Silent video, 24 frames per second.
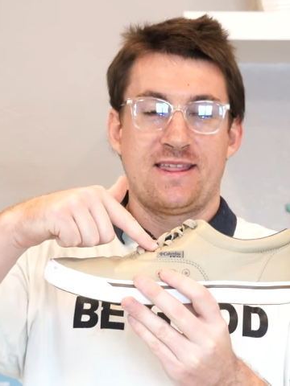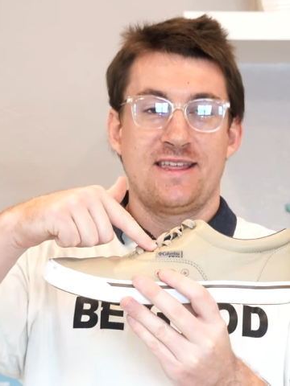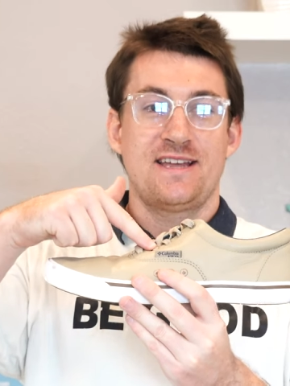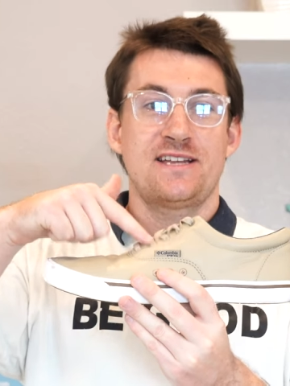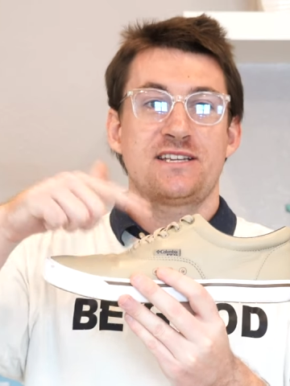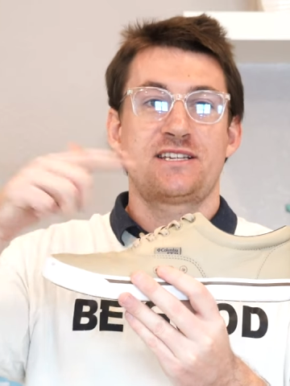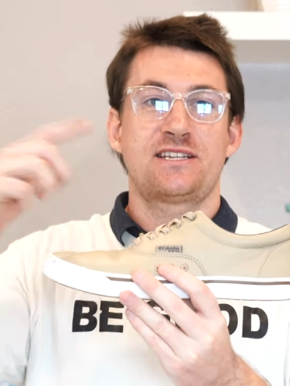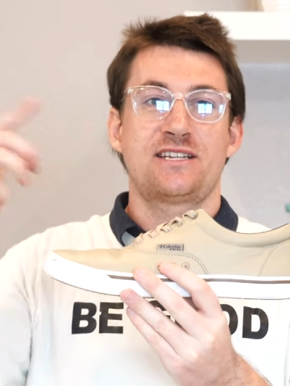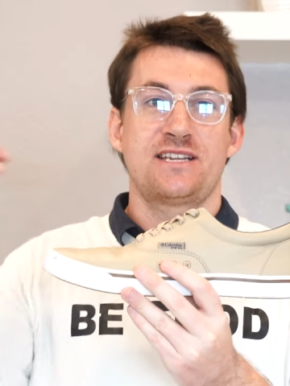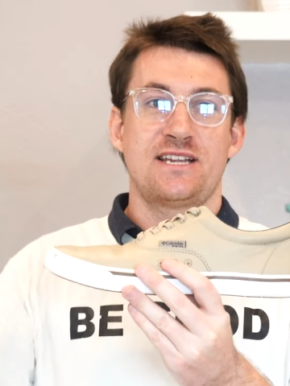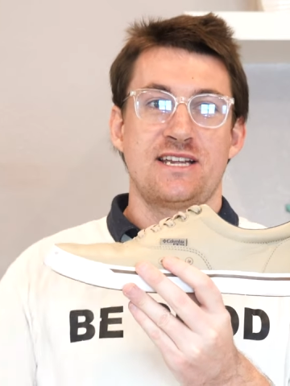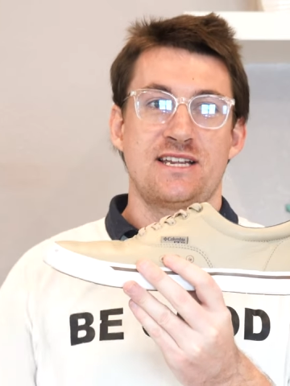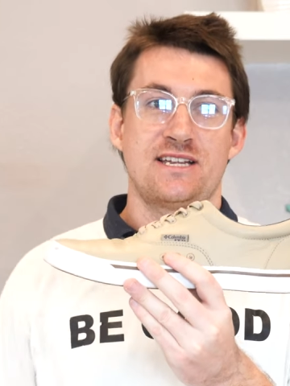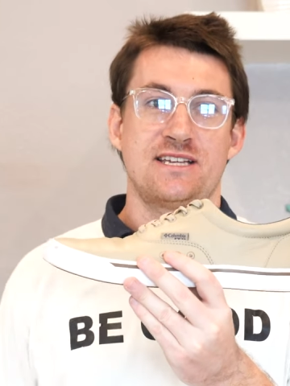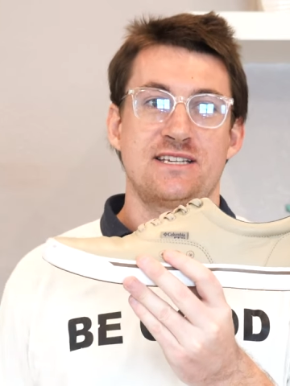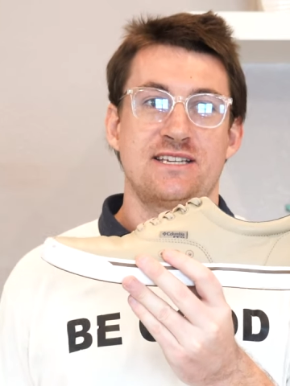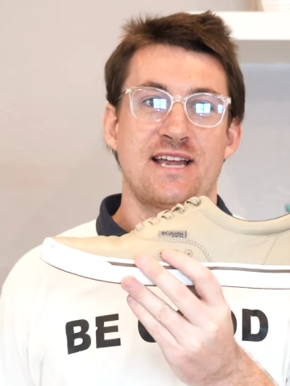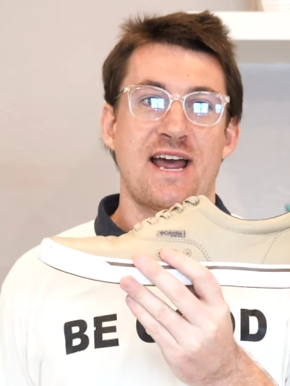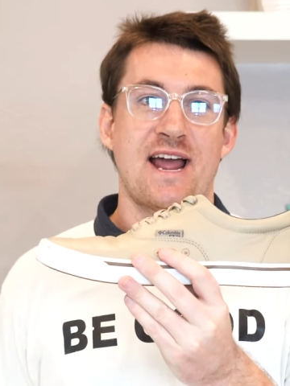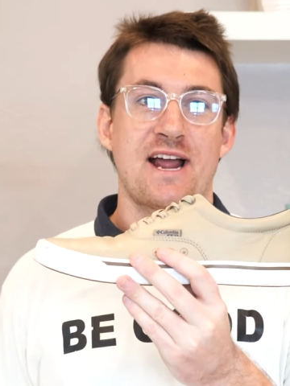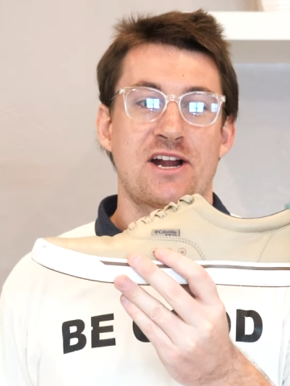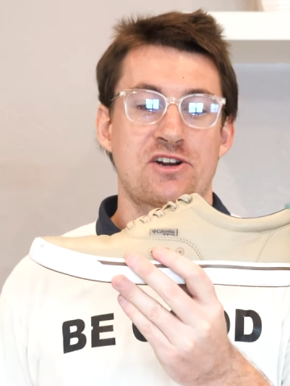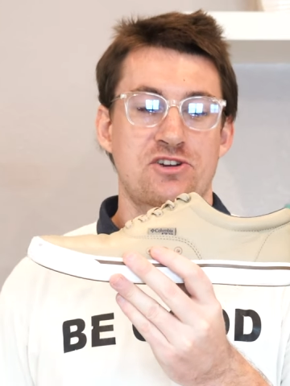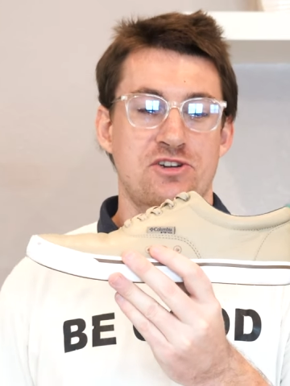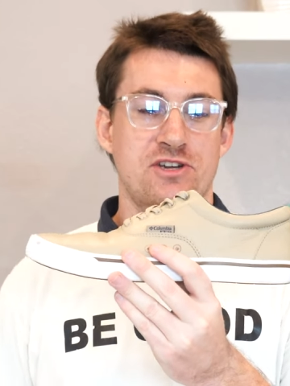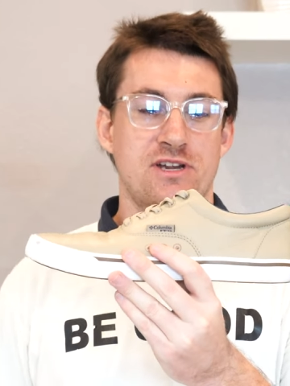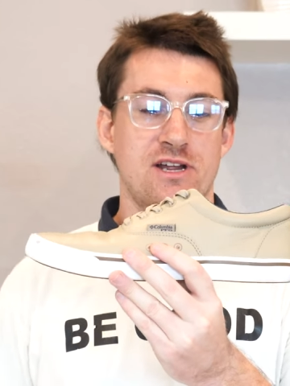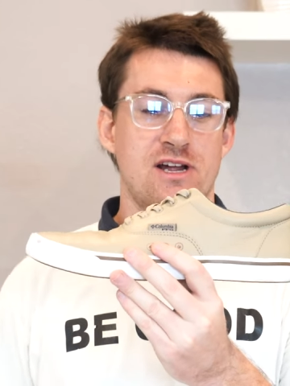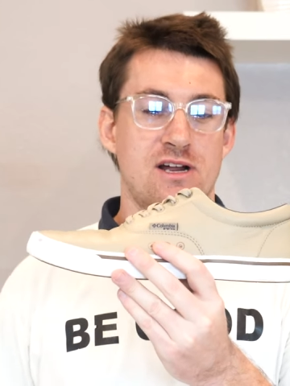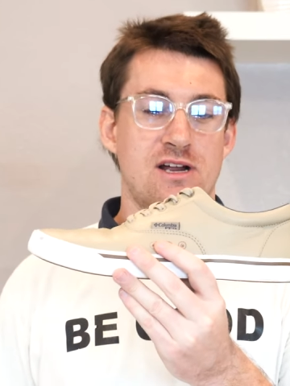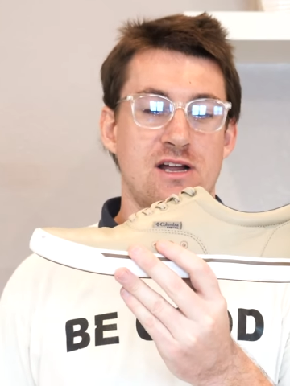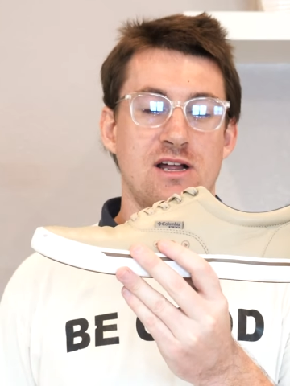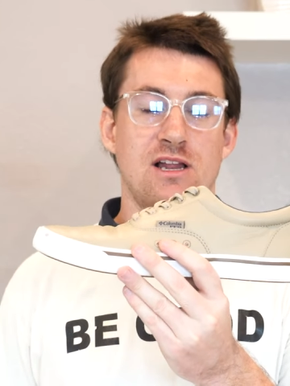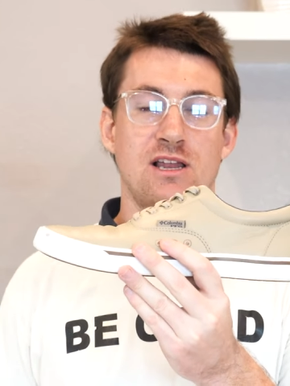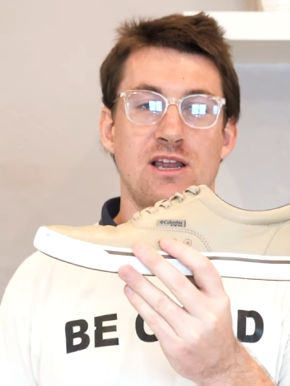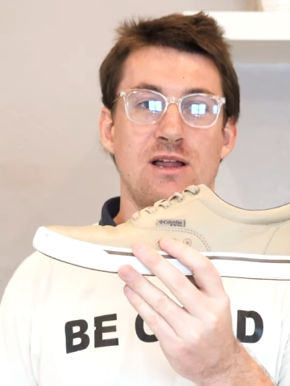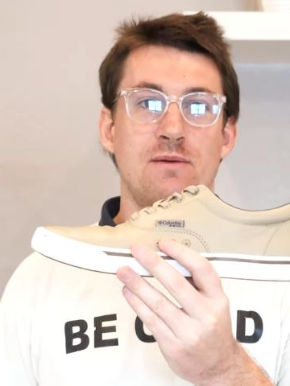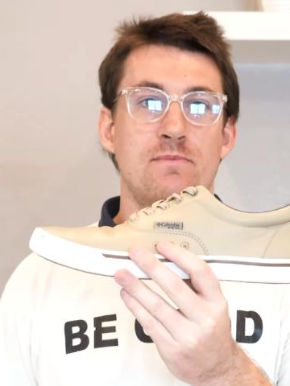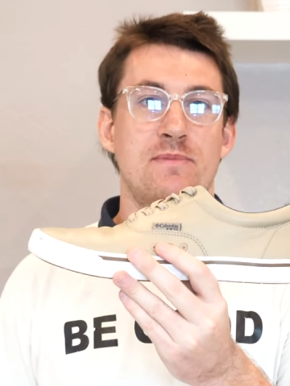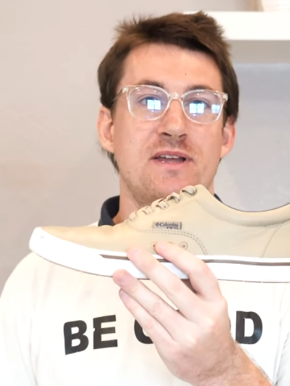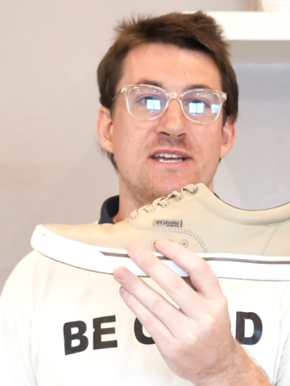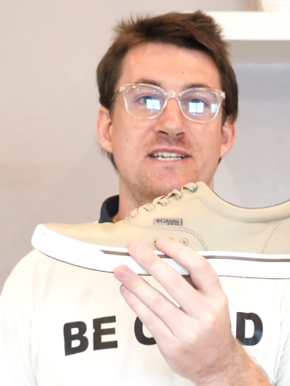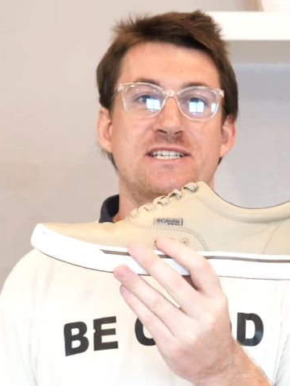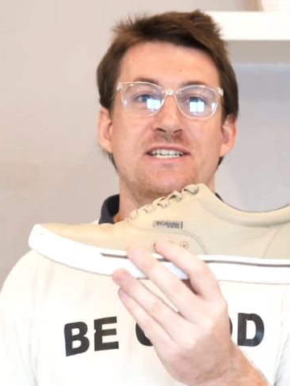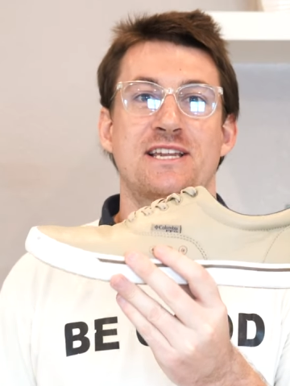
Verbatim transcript: This is actually a Columbia